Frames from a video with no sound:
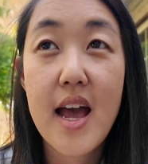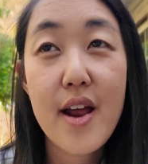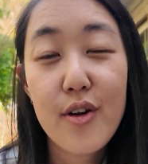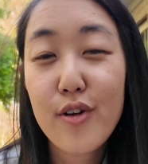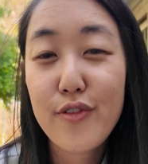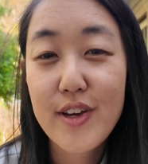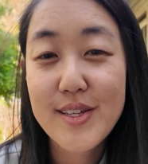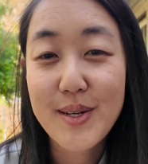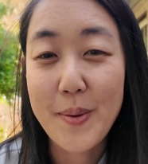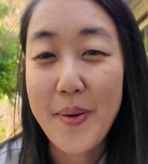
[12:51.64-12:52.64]
I don't know if you
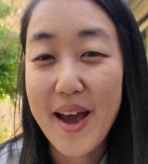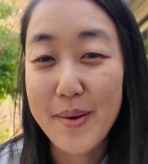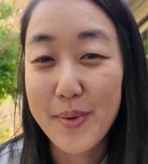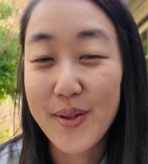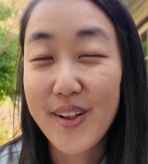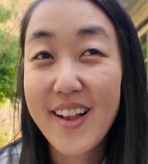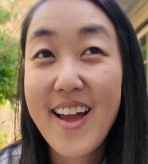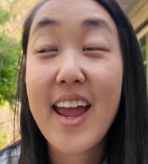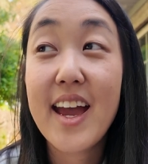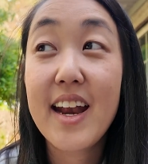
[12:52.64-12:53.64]
guys are compatible.
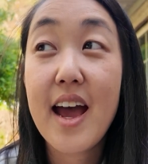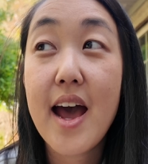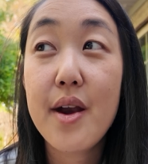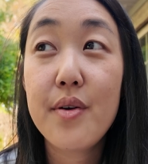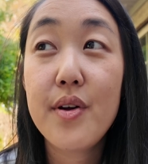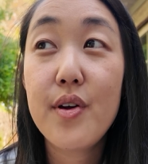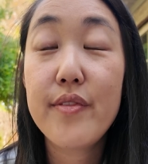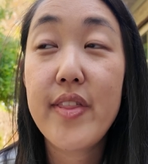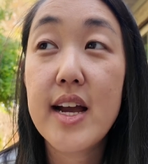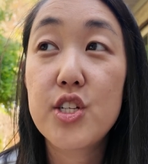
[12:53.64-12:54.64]
And I don't know
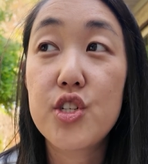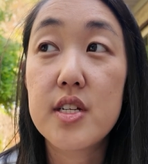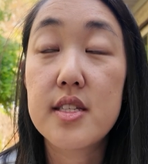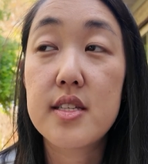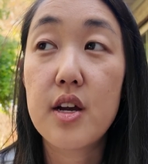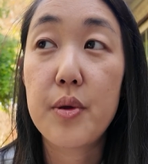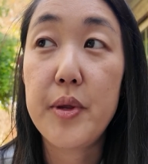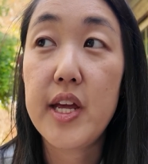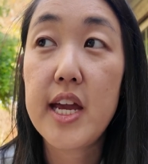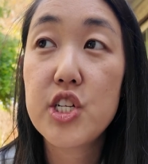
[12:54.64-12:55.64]
if that's just a
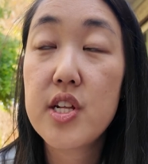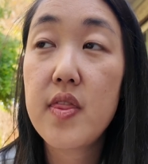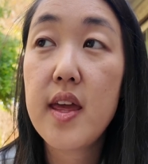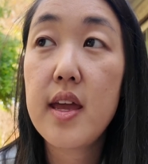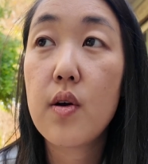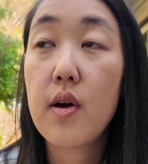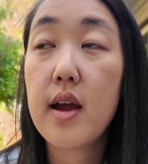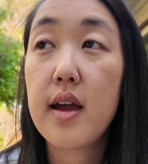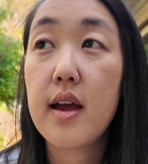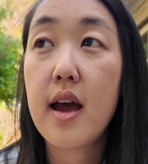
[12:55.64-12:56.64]
communication thing.
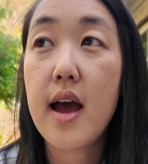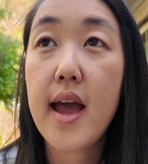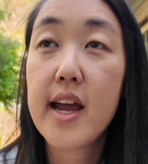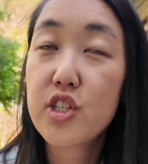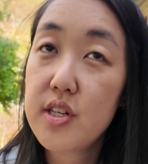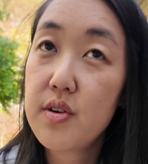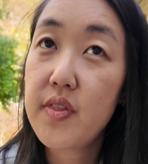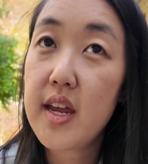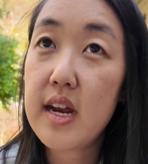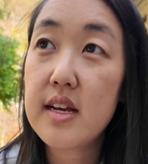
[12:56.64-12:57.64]
I actually
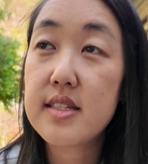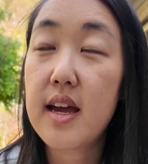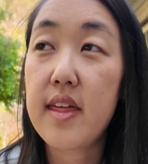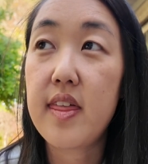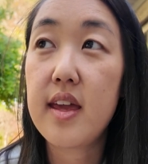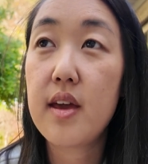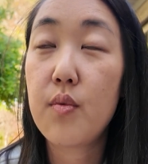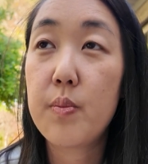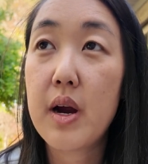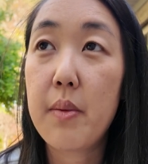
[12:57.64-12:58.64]
don't think it is. I think
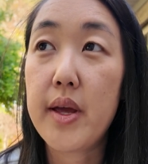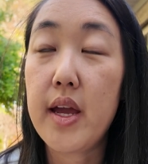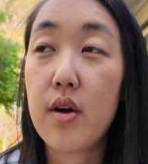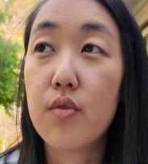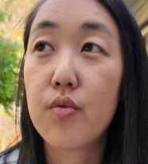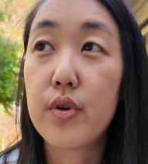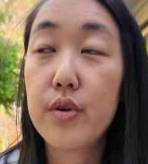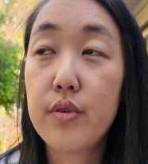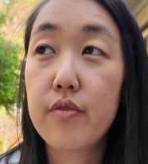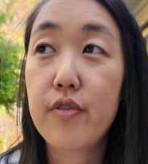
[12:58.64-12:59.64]
it would probably
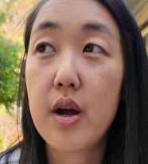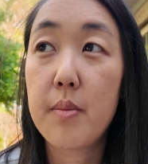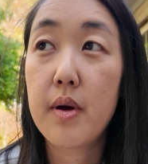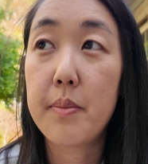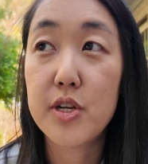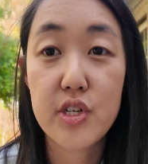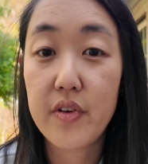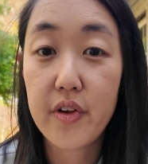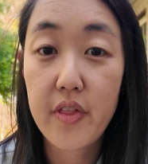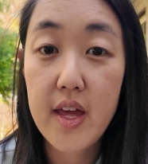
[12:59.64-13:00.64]
root from a bunch
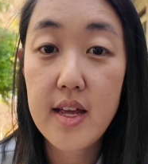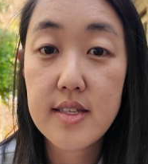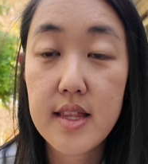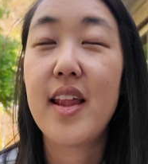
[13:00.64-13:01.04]
of other things.